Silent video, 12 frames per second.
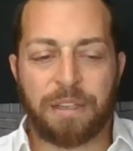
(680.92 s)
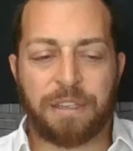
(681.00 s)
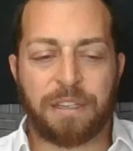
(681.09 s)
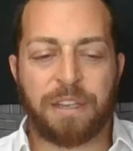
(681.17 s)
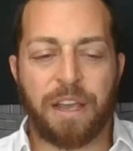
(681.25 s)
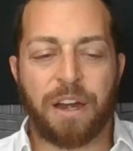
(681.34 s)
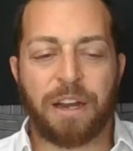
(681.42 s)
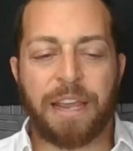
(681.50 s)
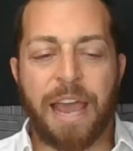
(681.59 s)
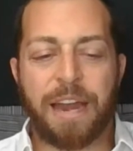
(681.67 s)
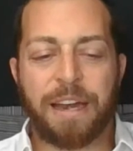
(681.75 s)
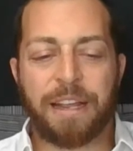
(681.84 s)
As he said,
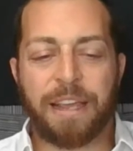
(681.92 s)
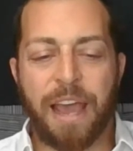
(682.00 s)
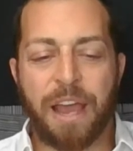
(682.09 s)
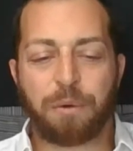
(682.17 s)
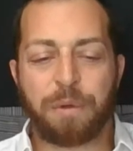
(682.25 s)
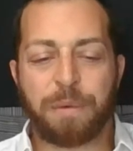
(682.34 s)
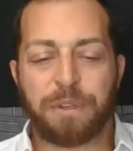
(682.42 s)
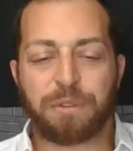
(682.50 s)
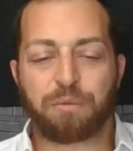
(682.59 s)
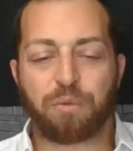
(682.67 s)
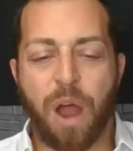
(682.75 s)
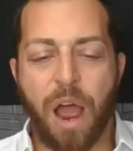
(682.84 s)
again and again, we
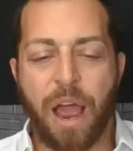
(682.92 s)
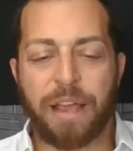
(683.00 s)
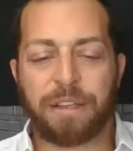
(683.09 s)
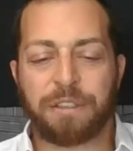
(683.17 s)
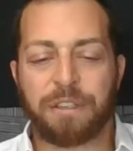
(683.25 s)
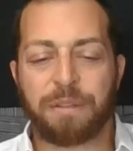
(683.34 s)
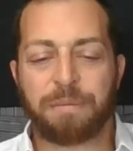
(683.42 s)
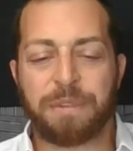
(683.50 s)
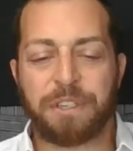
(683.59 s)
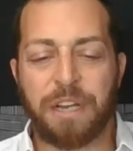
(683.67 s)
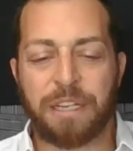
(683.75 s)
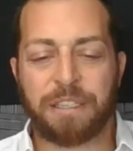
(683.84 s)
must rise to the
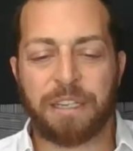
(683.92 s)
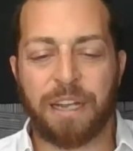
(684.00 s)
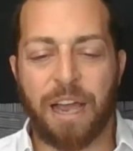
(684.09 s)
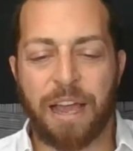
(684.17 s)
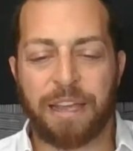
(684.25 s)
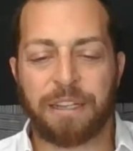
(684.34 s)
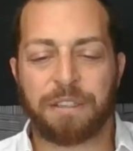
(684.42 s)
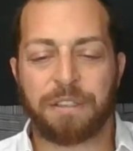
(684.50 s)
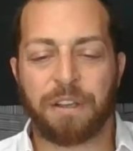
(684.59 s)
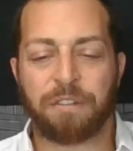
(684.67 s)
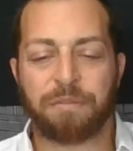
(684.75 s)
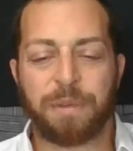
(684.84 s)
majestic
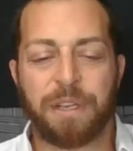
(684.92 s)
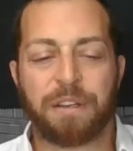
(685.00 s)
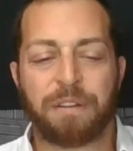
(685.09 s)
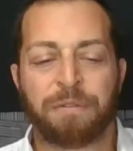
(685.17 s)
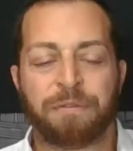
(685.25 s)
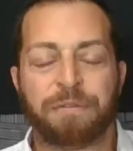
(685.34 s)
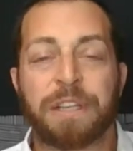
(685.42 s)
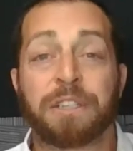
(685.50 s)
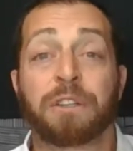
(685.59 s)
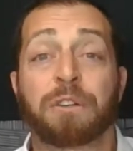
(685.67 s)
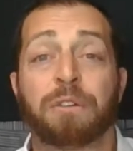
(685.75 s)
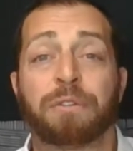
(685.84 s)
heights of meeting
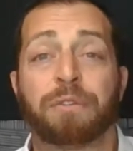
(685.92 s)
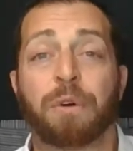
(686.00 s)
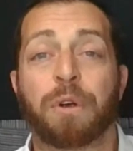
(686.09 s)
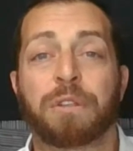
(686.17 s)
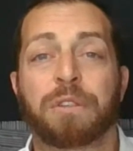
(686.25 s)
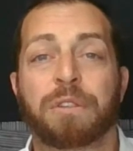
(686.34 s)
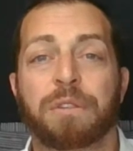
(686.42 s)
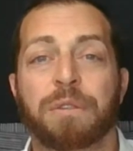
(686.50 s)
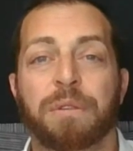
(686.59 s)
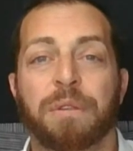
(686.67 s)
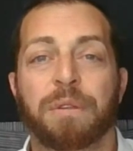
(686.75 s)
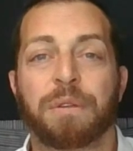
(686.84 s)
physical force
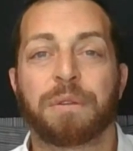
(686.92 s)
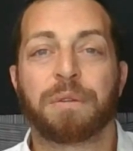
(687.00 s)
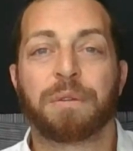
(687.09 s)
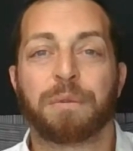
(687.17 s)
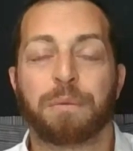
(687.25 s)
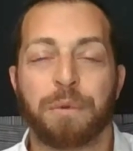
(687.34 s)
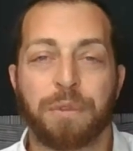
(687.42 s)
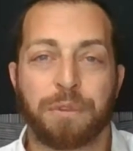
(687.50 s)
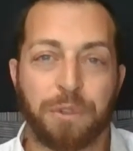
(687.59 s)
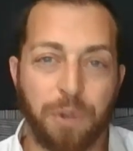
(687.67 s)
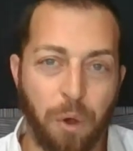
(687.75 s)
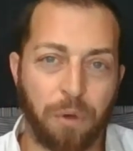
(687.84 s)
with
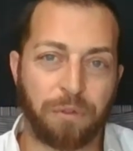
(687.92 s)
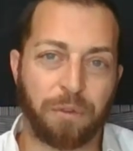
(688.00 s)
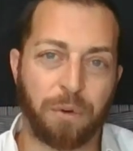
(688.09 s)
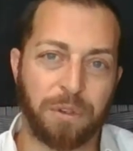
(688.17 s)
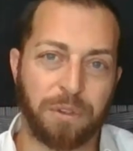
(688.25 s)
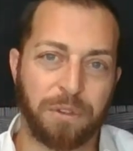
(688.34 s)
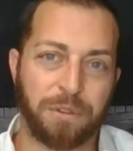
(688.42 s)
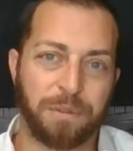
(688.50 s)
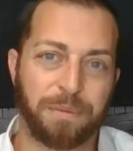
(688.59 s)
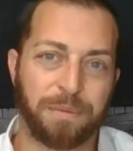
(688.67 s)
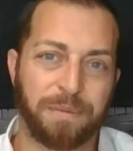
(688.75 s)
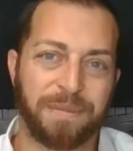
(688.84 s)
soul
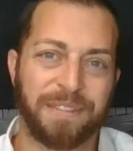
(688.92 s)
force,